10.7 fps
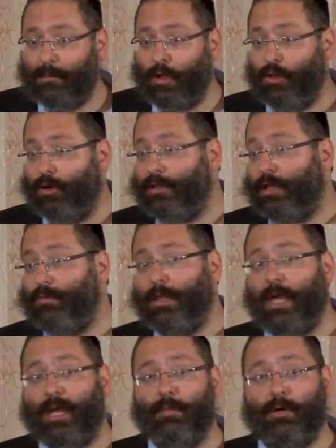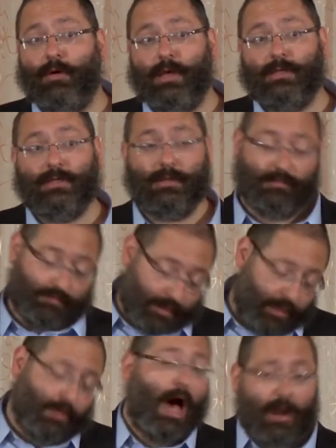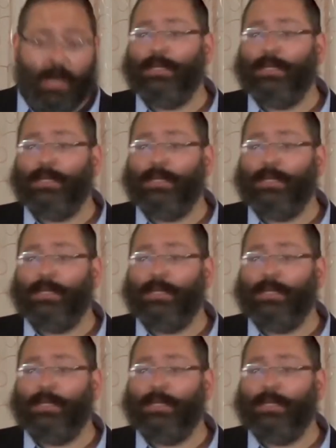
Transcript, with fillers: He looked at me like I'm crazy. He nodded.